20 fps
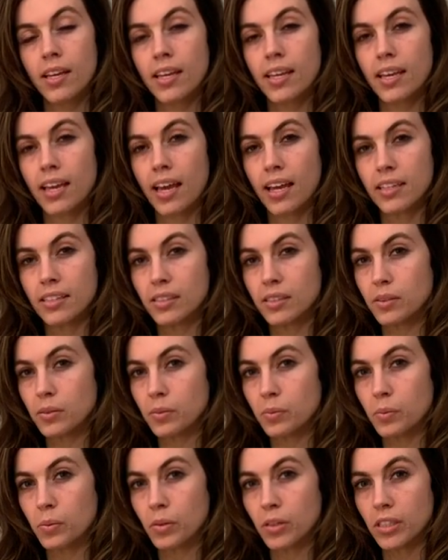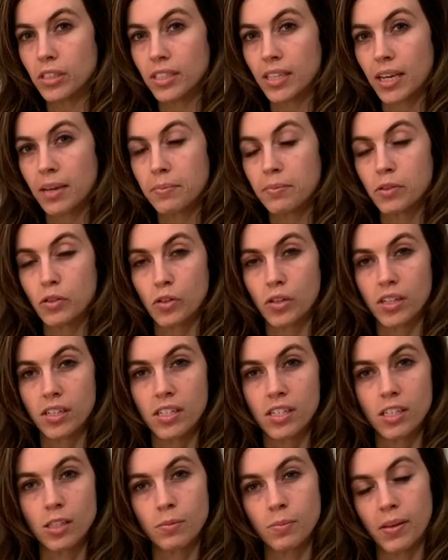Yet, wartime
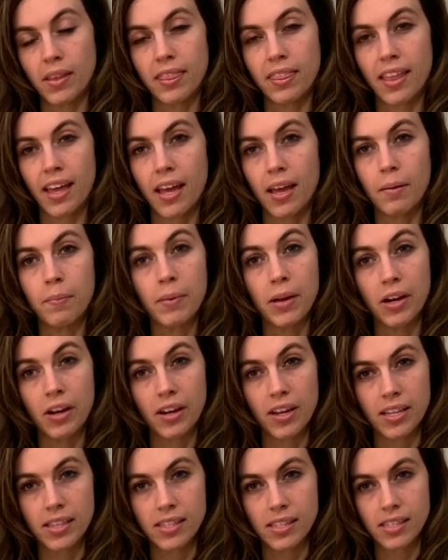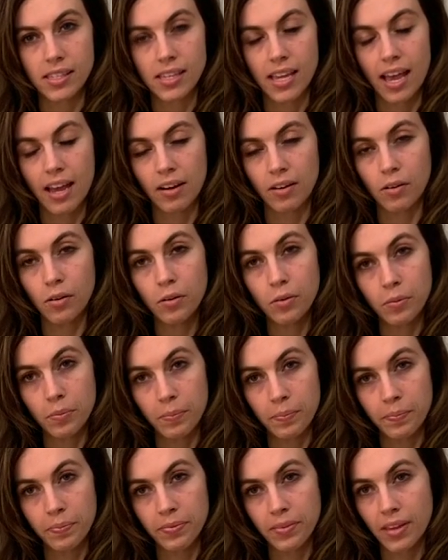shortages meant that Americans at
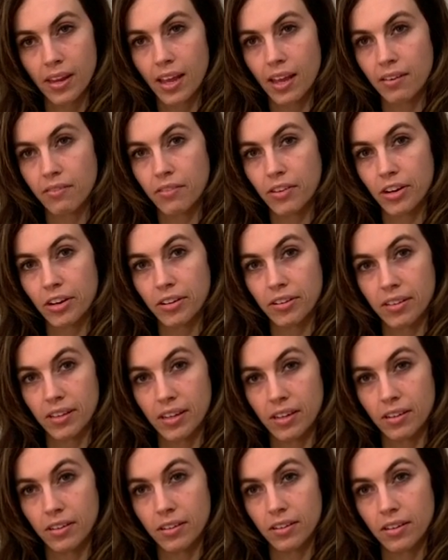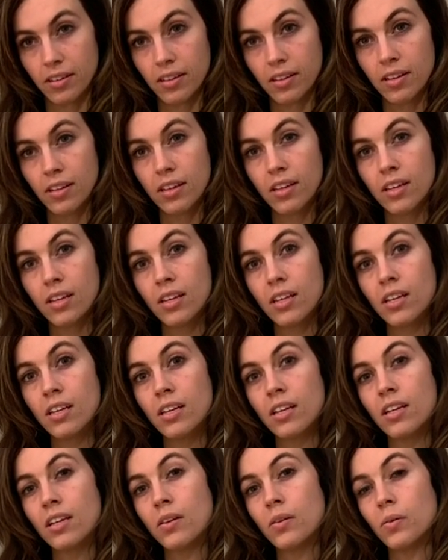home had very little
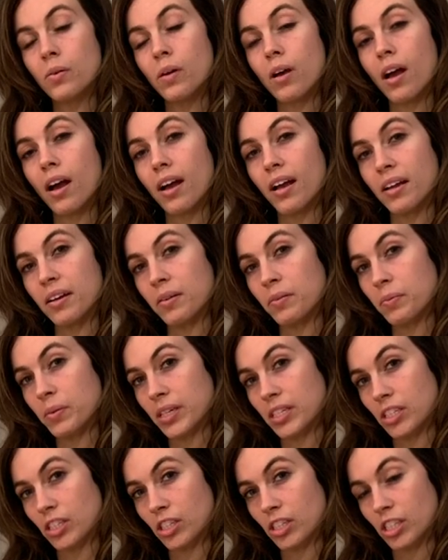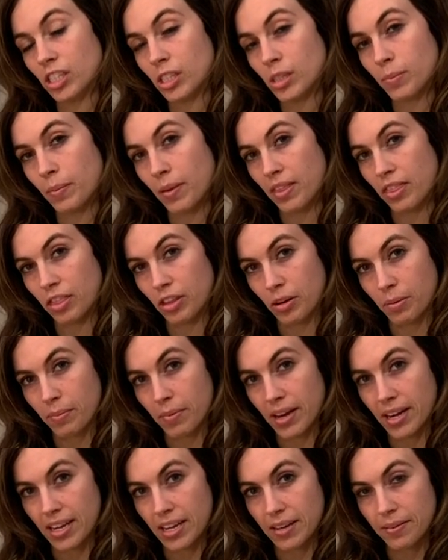on which to spend their
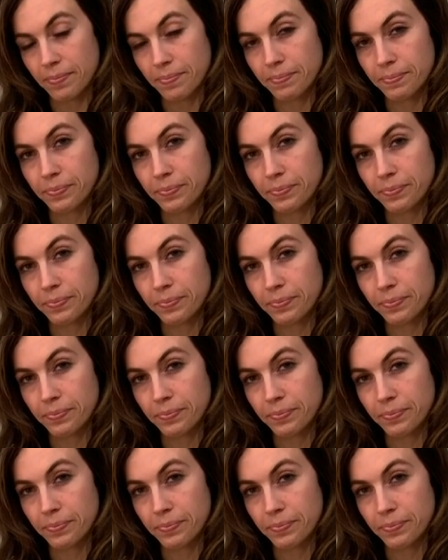money.